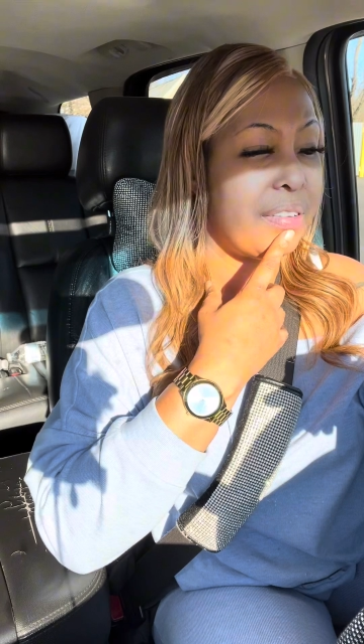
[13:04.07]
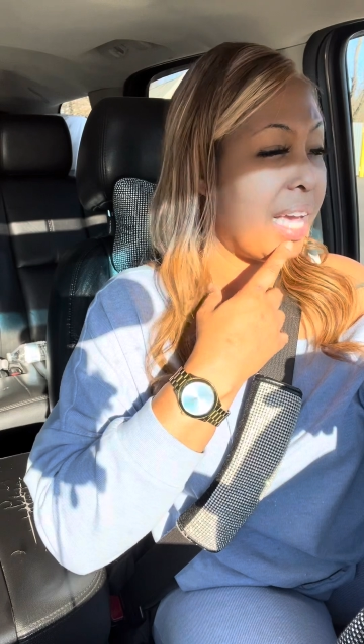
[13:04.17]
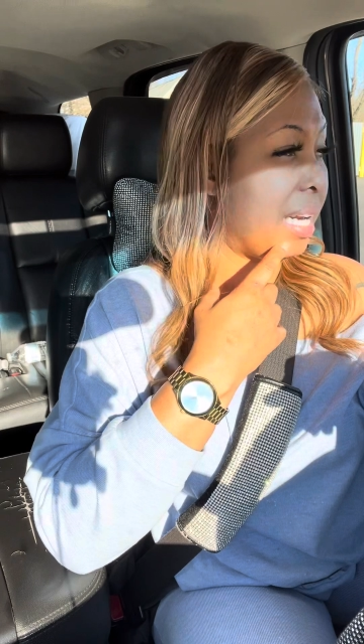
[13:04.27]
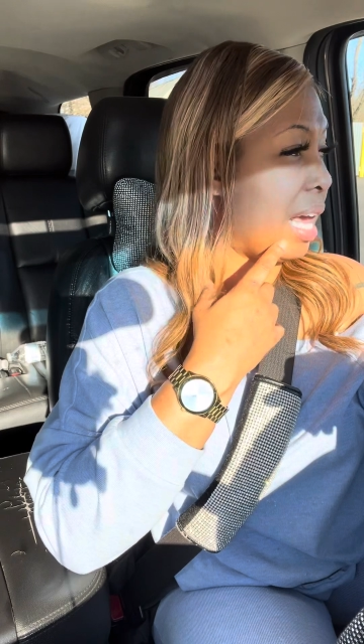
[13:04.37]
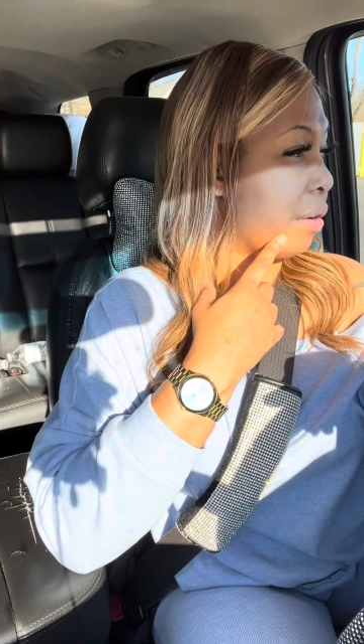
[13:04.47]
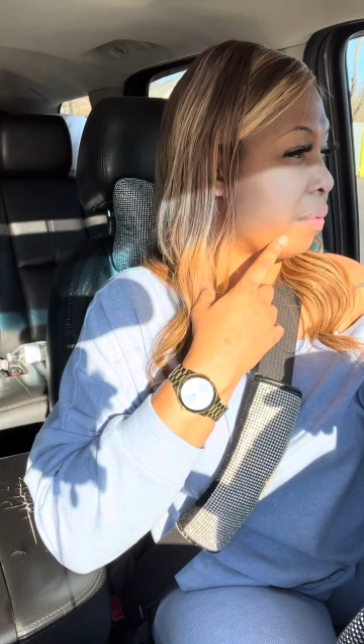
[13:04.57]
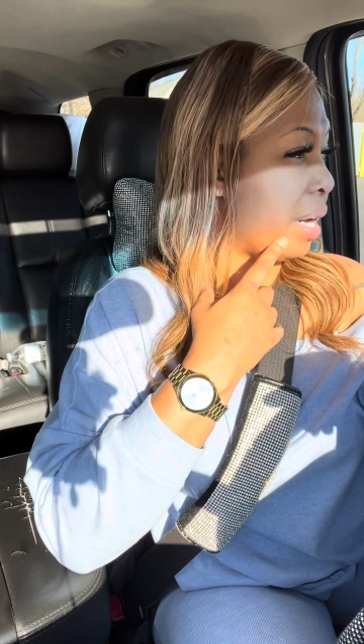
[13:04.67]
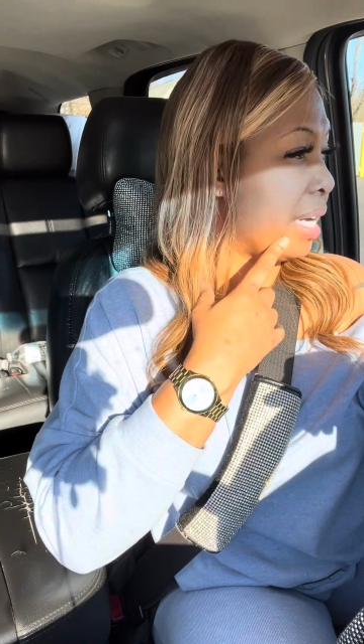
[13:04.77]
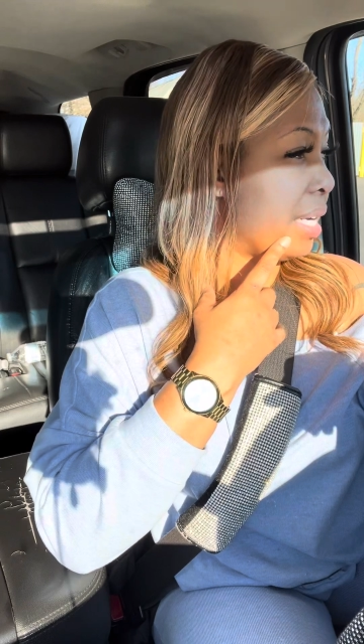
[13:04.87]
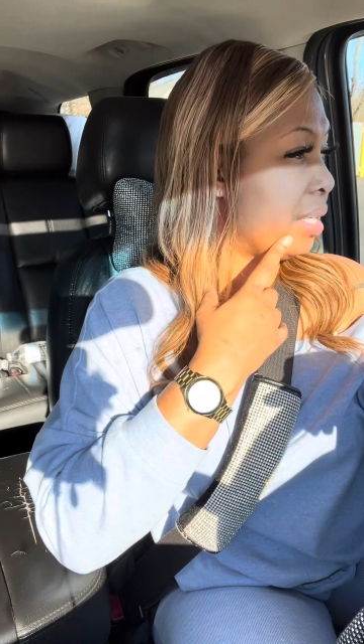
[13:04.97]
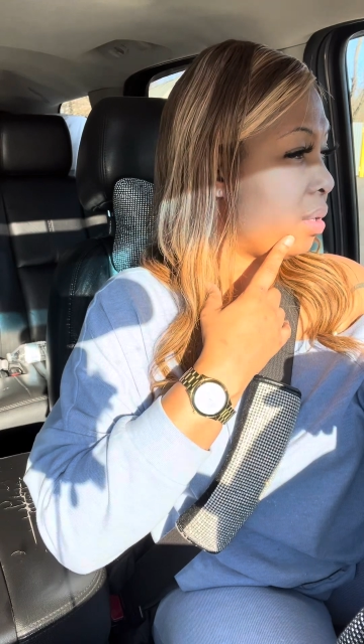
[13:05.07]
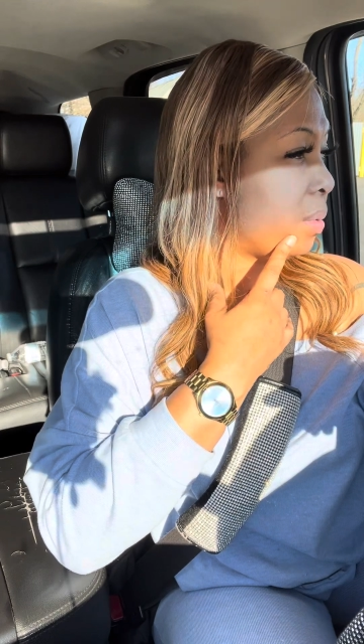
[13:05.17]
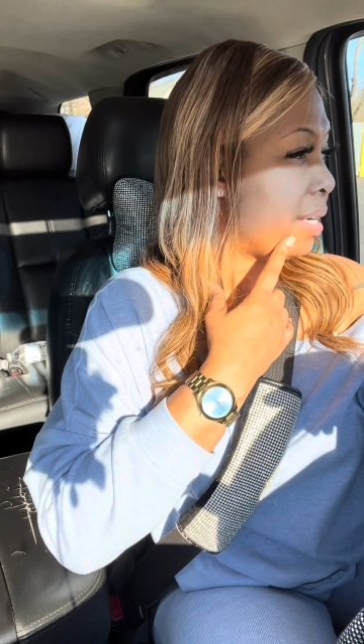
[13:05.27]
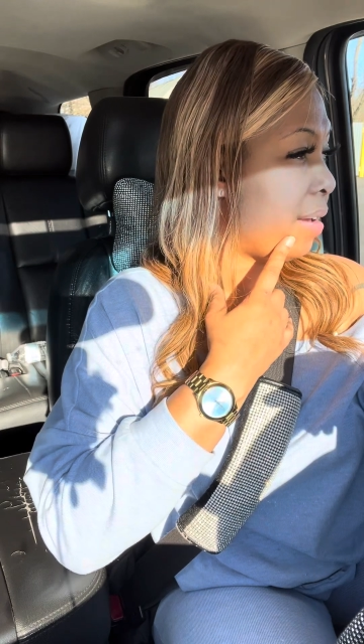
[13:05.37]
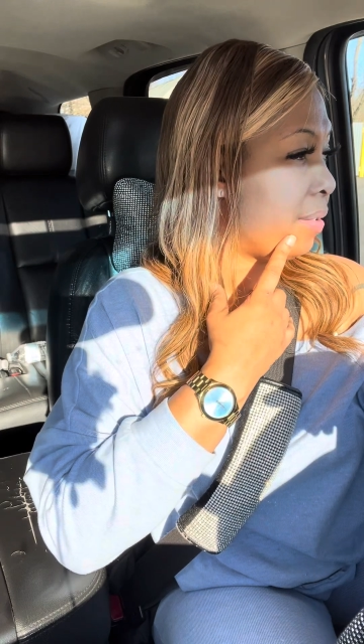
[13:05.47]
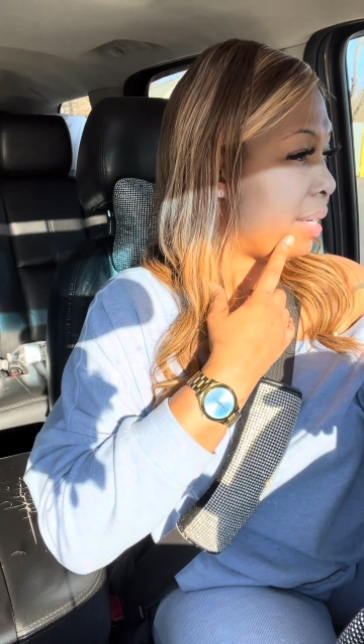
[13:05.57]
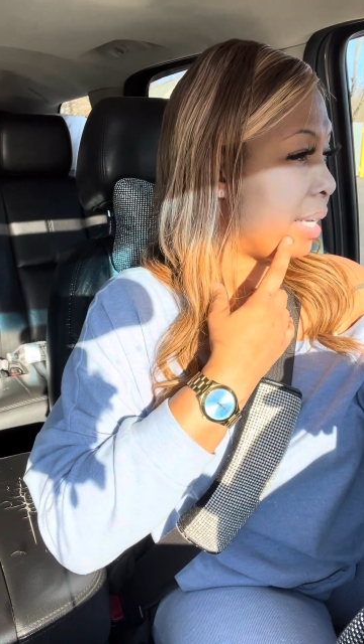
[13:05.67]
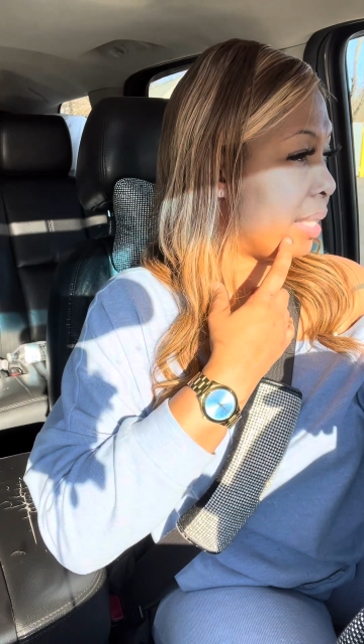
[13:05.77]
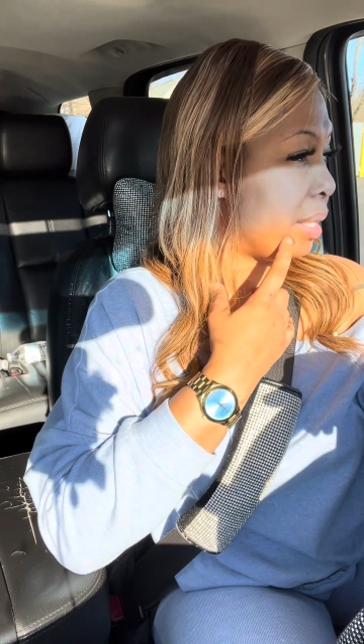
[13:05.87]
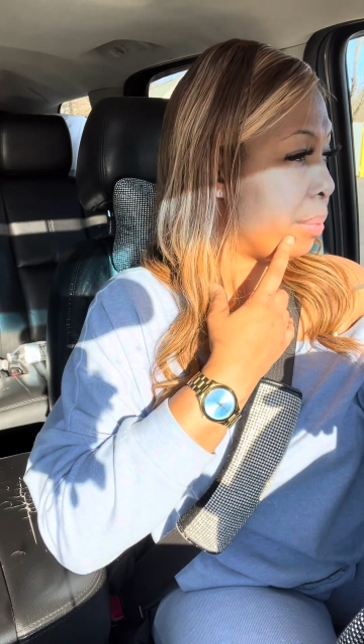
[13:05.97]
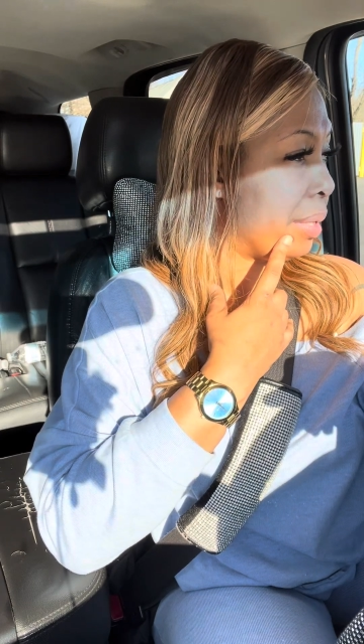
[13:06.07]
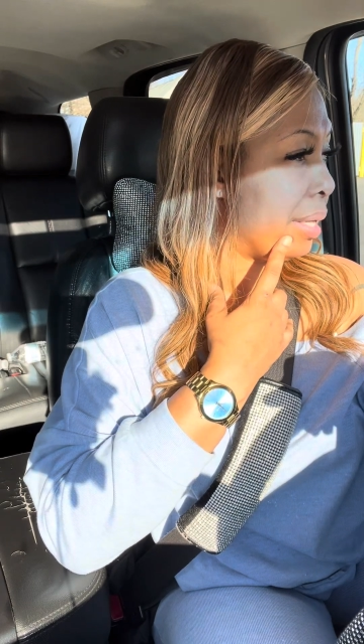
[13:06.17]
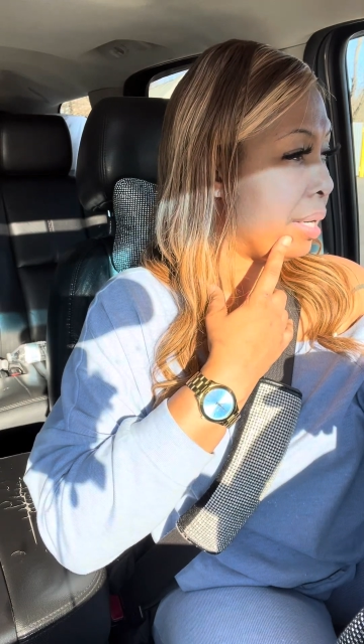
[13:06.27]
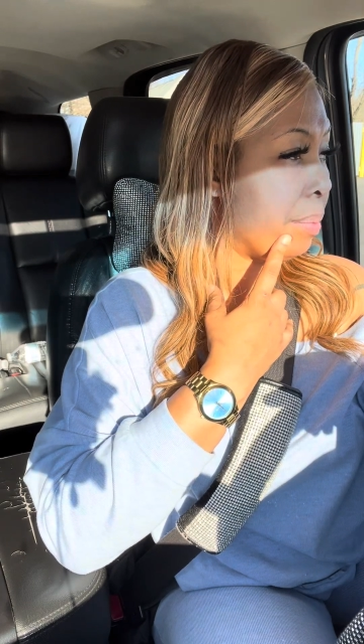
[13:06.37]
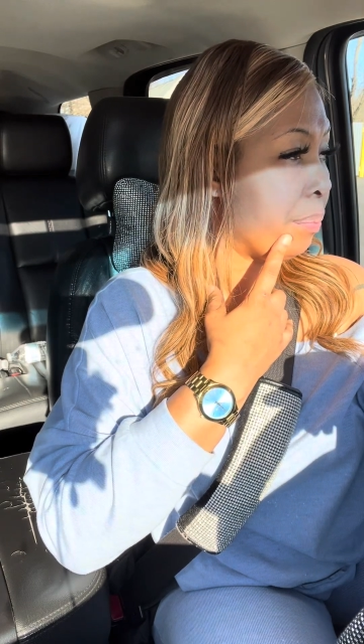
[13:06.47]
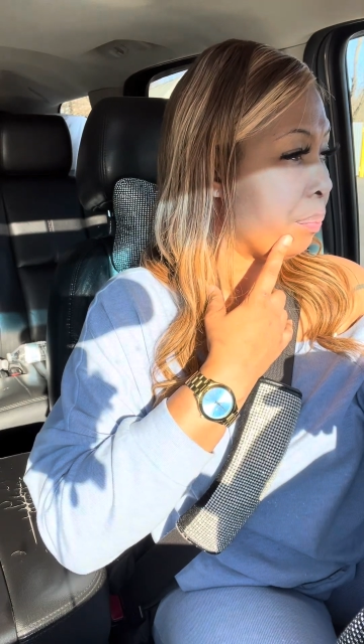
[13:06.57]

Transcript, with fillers: had a lot of rain or whatever lately, but